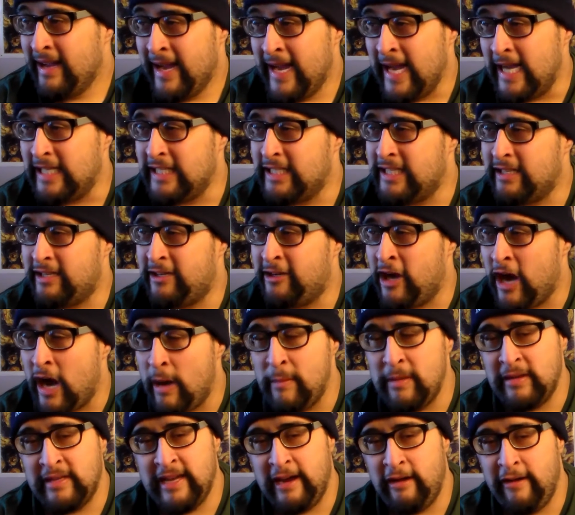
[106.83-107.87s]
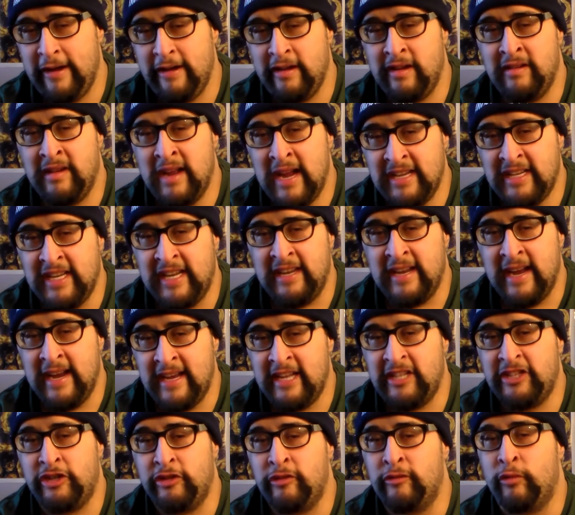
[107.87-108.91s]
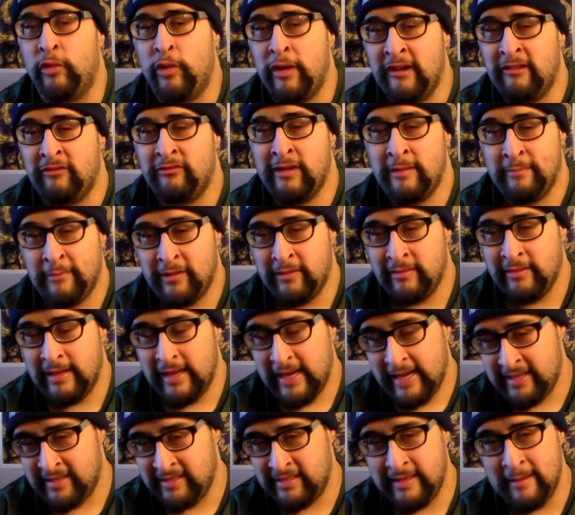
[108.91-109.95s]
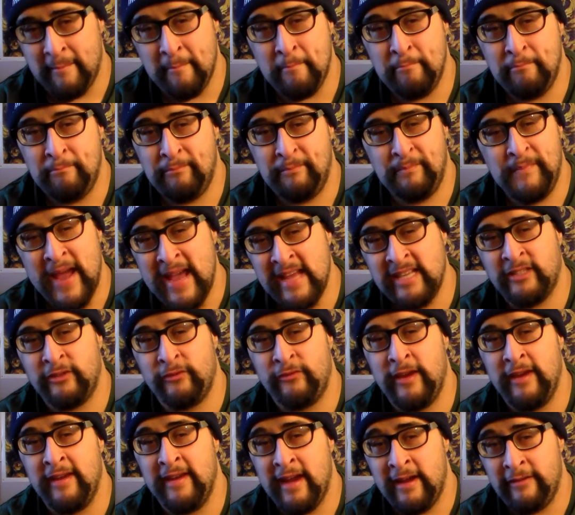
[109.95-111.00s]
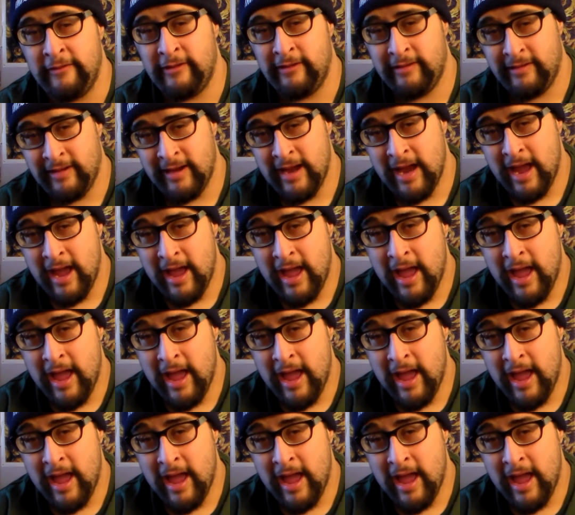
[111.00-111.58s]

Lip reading: His commentary on 1992 Royal Rumble is the best thing ever.